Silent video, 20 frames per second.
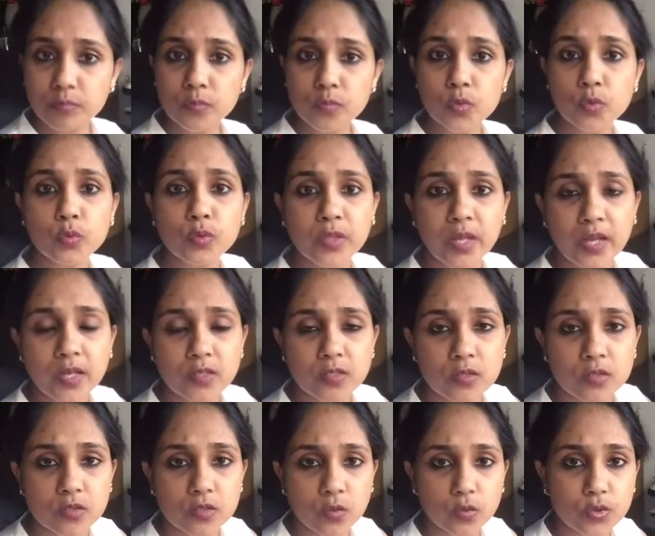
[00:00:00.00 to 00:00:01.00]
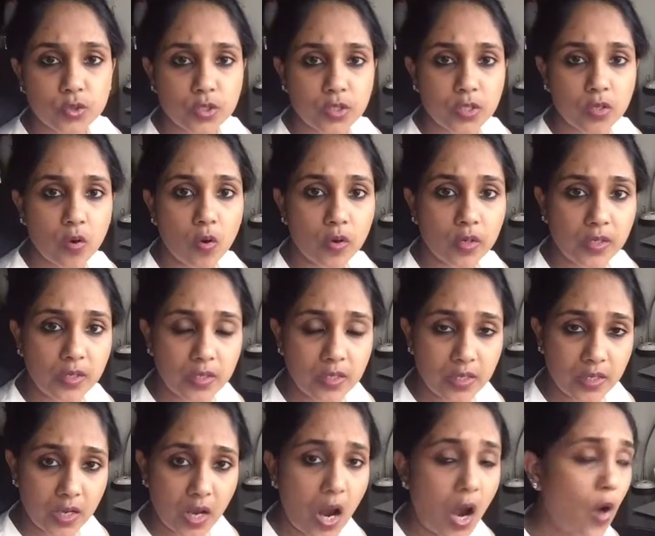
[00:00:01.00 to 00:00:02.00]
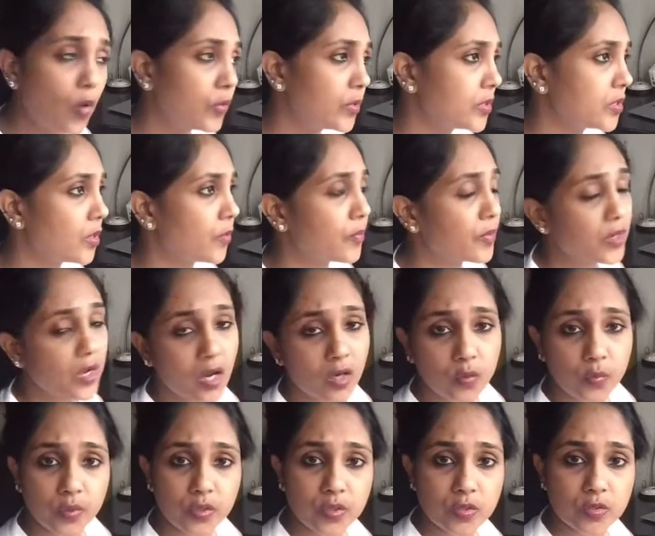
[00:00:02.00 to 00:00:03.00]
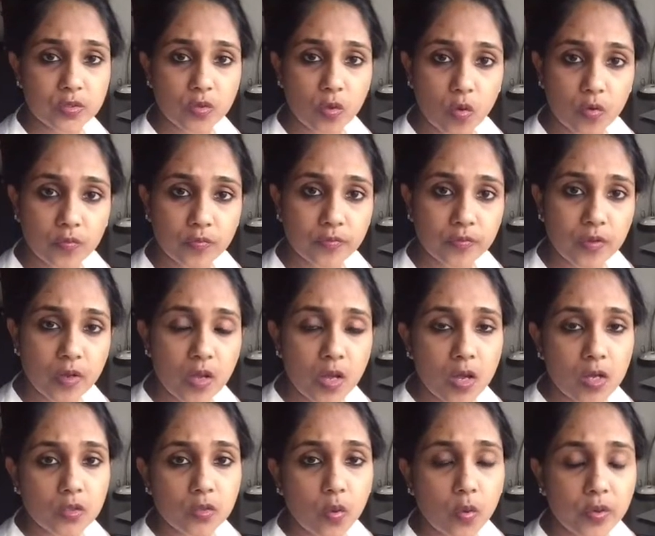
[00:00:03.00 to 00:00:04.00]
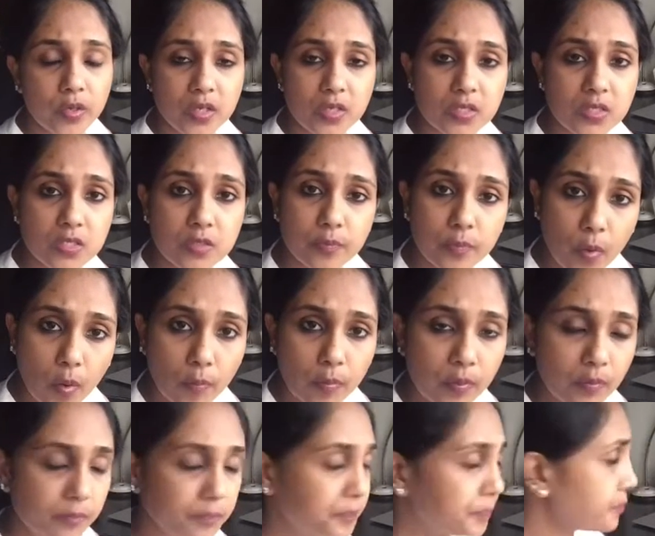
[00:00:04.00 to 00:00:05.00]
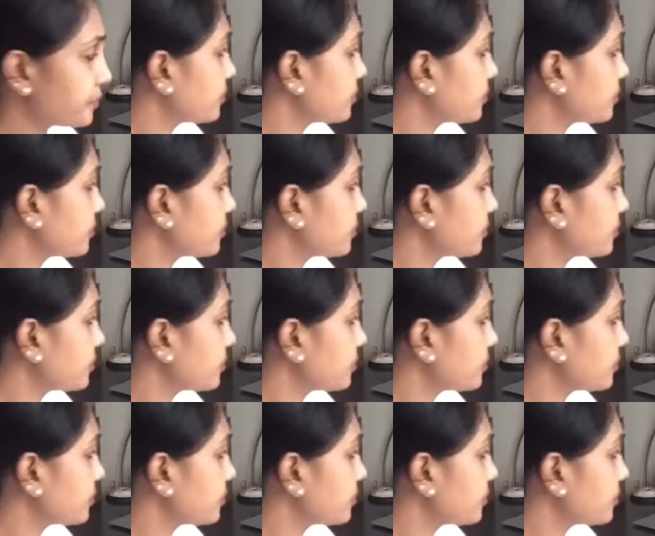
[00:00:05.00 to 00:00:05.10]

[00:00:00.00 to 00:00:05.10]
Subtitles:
do things on social accordingly. How is your product going to solve the audience's problem?